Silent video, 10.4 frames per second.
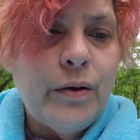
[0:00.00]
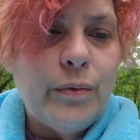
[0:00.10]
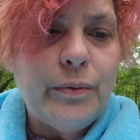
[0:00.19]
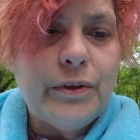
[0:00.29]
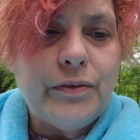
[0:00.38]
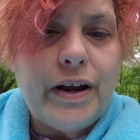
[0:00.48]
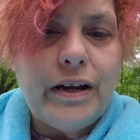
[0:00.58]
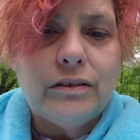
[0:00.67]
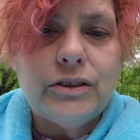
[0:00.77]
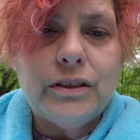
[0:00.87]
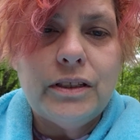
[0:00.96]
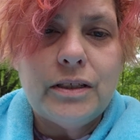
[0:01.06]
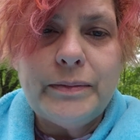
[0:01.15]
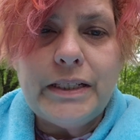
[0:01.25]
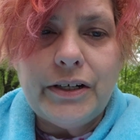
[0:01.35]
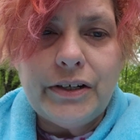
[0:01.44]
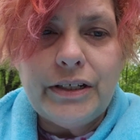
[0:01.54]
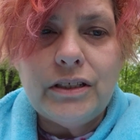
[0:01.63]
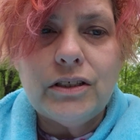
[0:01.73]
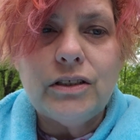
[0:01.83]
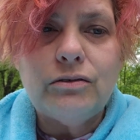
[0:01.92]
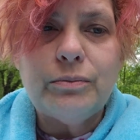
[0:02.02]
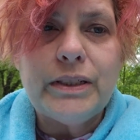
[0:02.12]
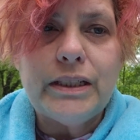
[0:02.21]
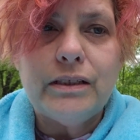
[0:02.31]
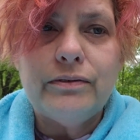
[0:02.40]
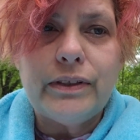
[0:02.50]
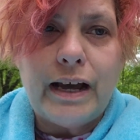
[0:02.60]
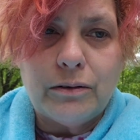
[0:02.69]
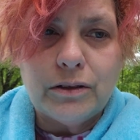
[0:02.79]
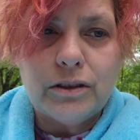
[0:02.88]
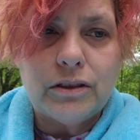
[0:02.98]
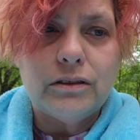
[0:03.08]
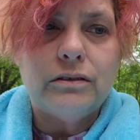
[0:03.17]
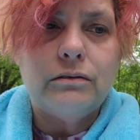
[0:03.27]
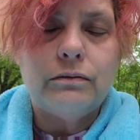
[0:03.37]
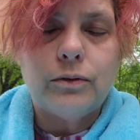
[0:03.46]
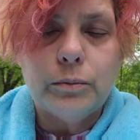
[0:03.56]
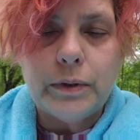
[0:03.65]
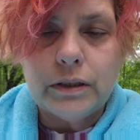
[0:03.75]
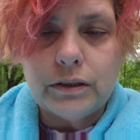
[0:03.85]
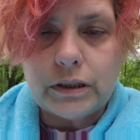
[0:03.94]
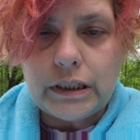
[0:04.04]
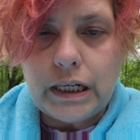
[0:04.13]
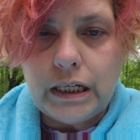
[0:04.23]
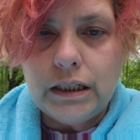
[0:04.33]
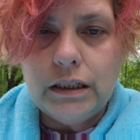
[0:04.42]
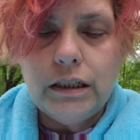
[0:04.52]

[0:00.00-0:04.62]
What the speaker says: We went around to the cemeteries, replacing flowers for Mother's Day.